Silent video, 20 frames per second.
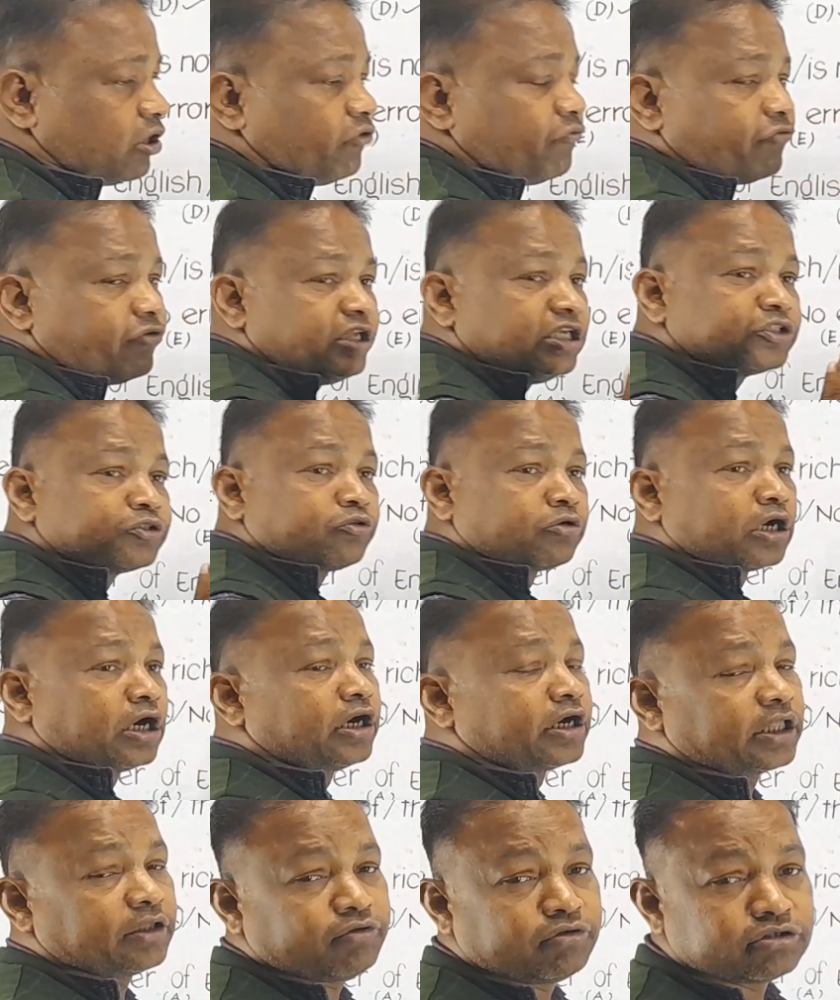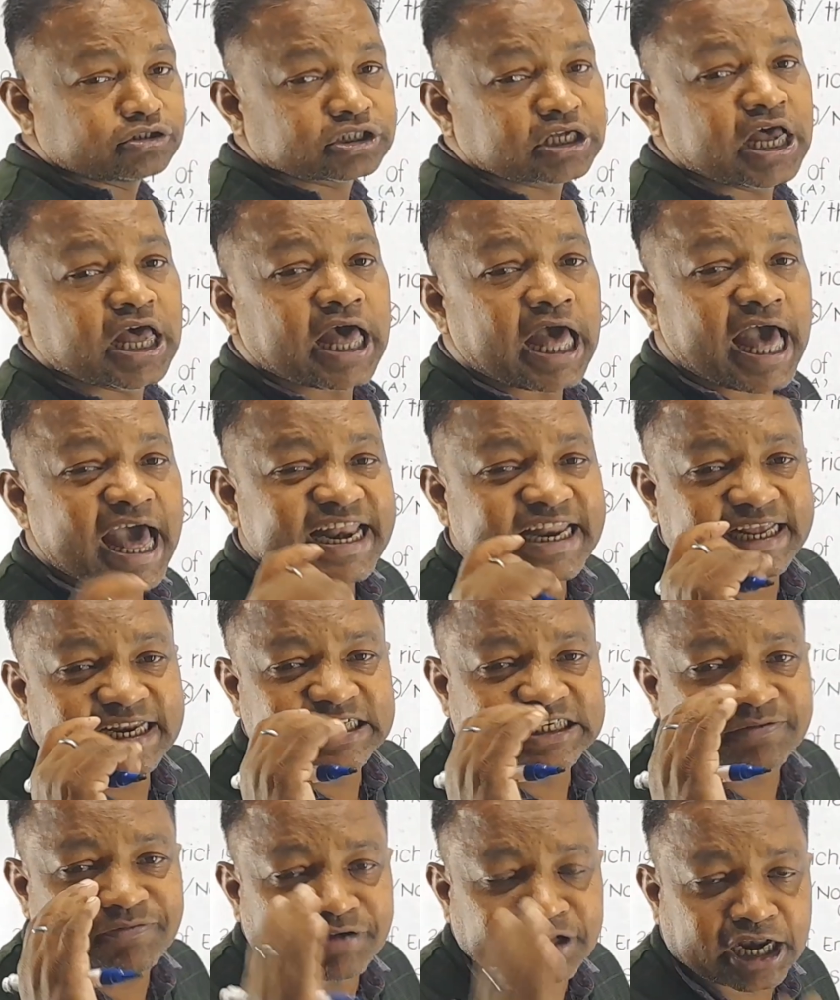We should not use any
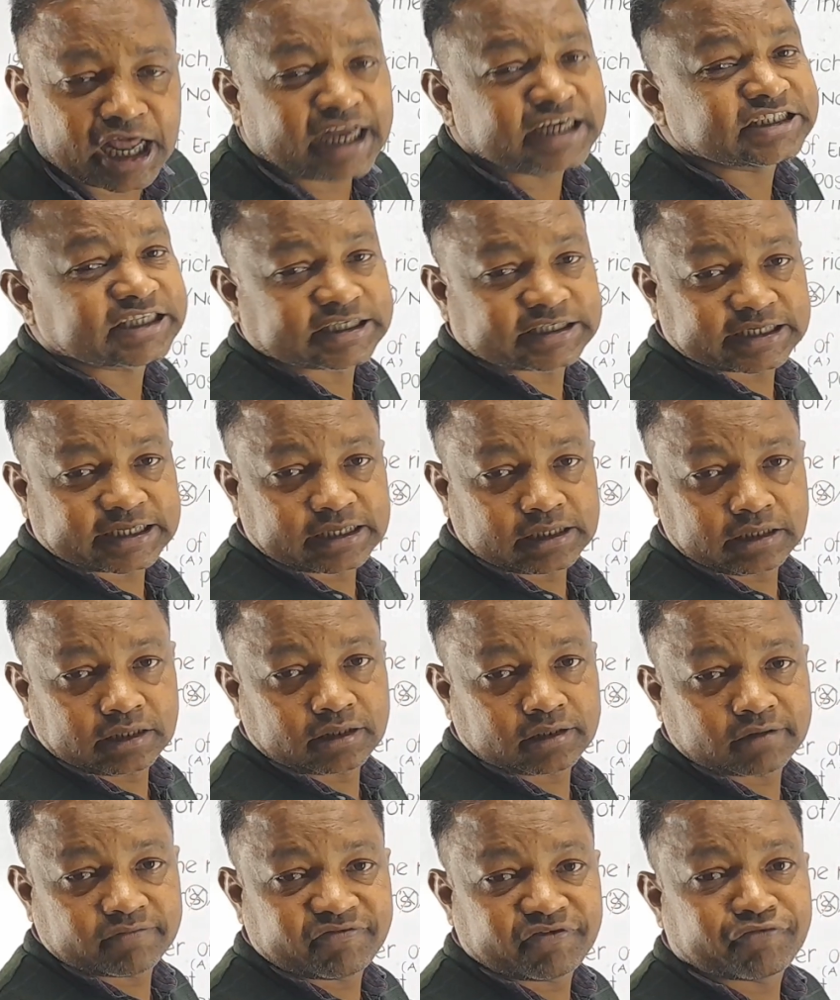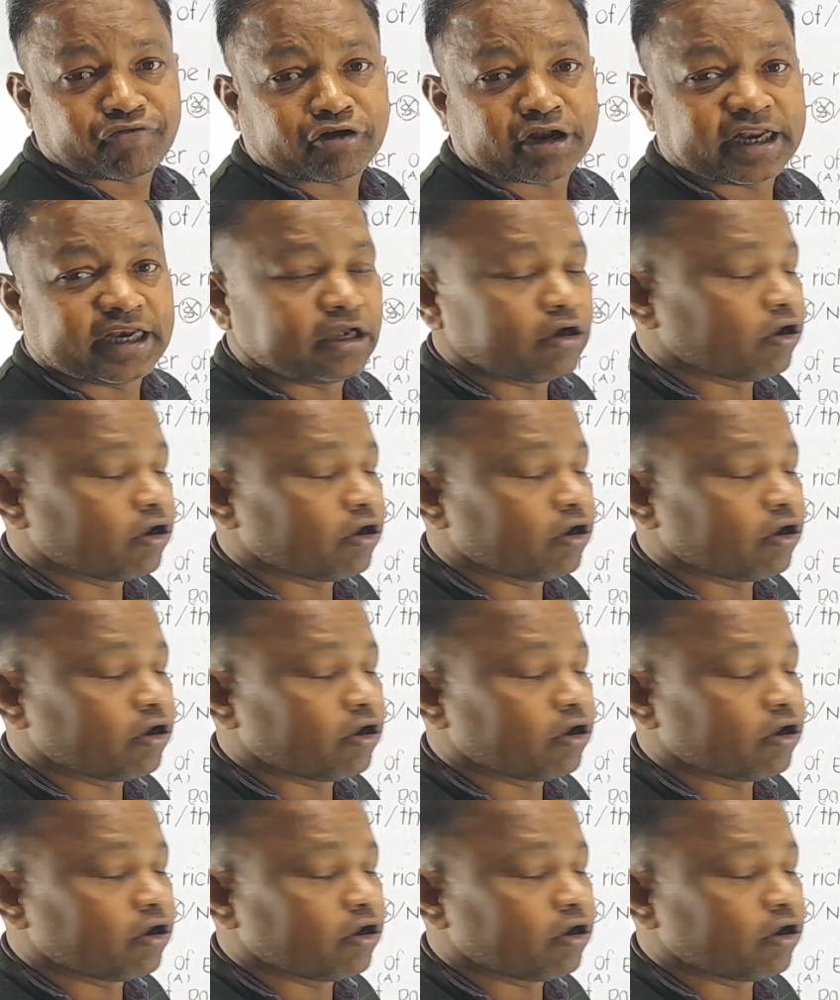indefinite article before any